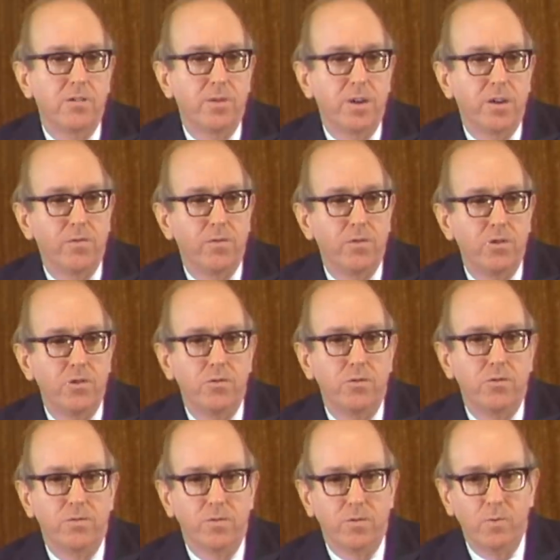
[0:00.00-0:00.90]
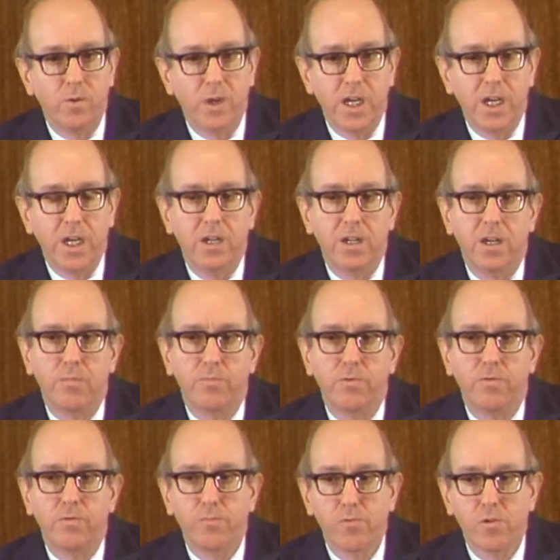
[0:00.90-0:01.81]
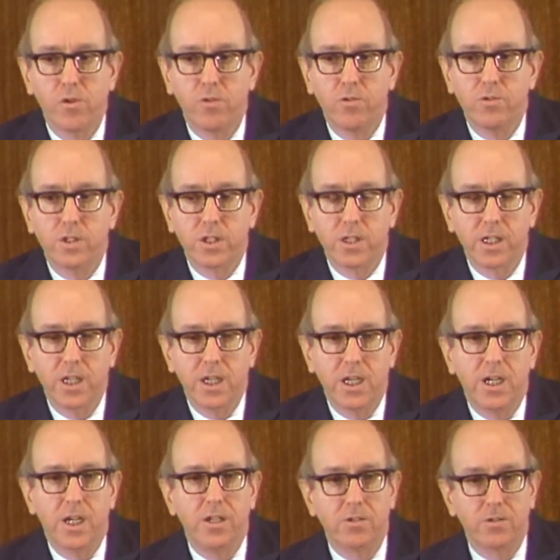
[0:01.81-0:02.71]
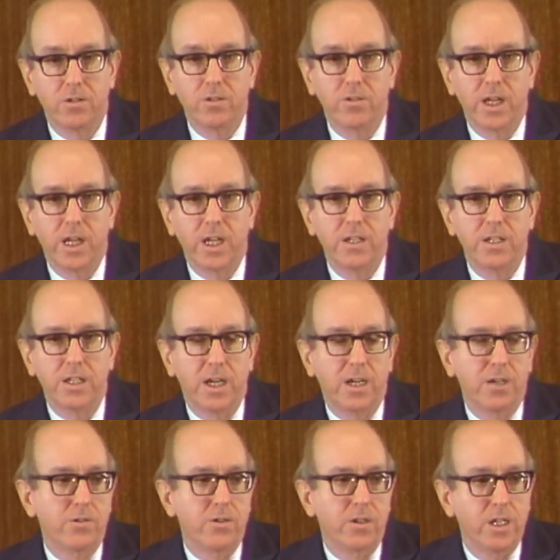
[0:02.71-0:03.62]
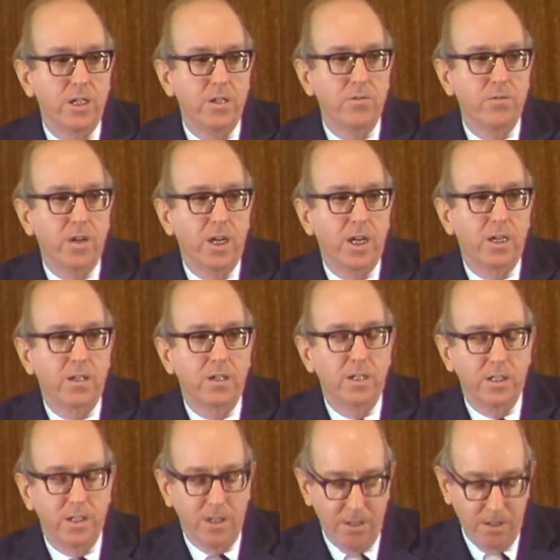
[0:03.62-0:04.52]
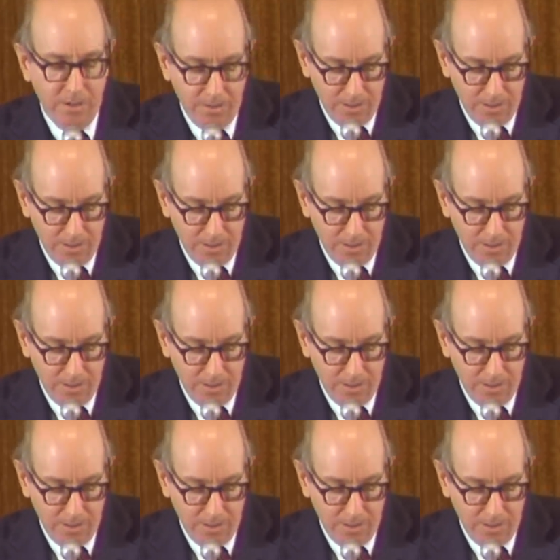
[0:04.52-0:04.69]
by virtue of a weighing up of pros and cons, although that is actually indirectly